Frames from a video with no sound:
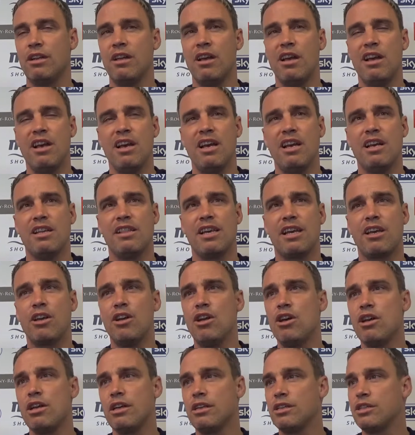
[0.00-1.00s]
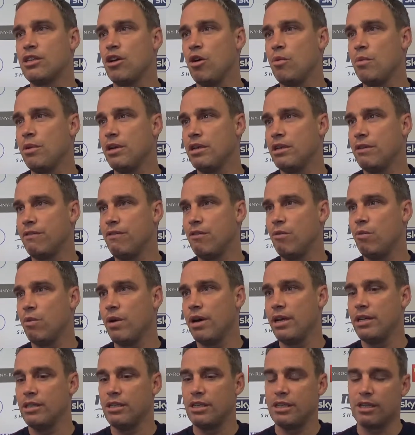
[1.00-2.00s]
And they can hurt you in so many different
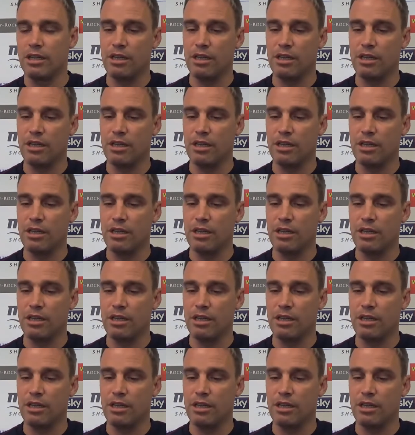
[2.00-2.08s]
ways.